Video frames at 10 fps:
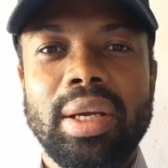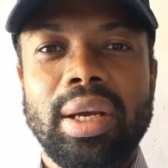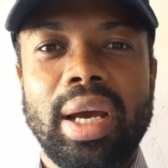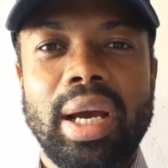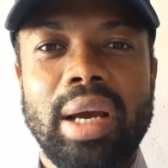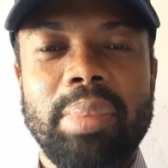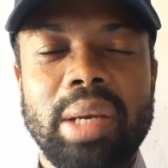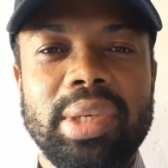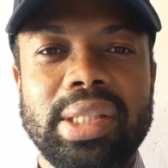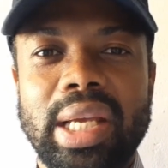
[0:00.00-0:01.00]

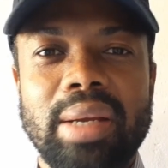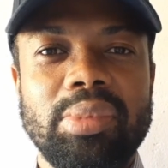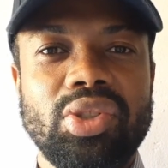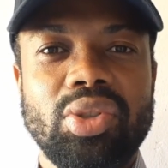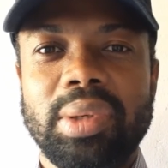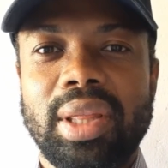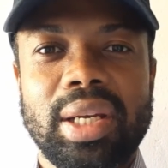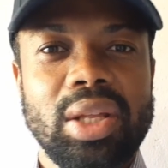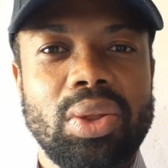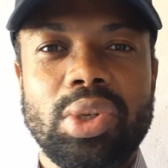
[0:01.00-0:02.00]
maybe same stupid
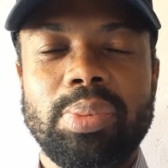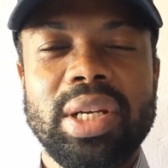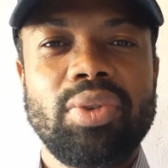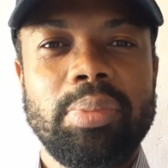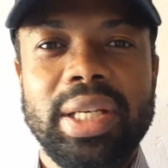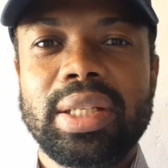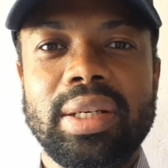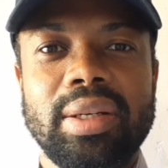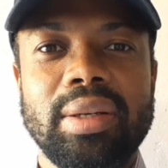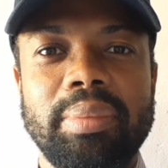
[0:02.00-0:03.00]
three thoughts being
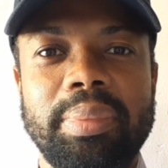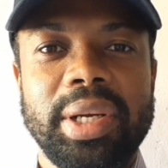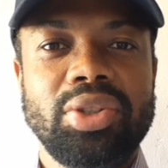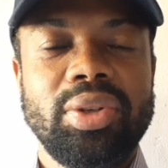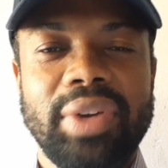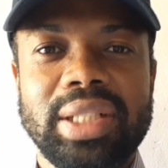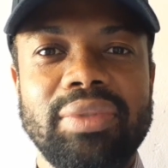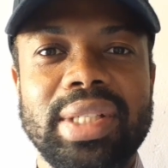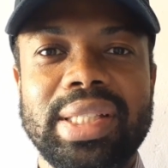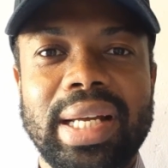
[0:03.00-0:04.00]
repeated, but you
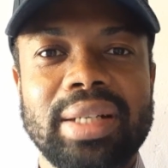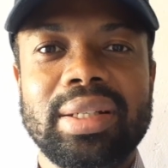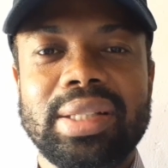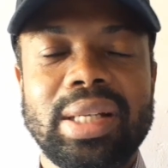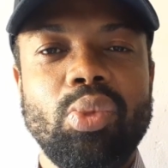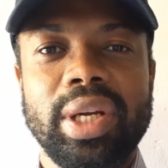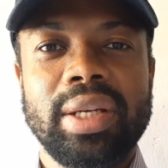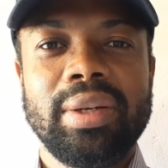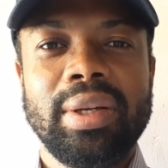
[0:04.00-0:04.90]
effectively stuck somewhere.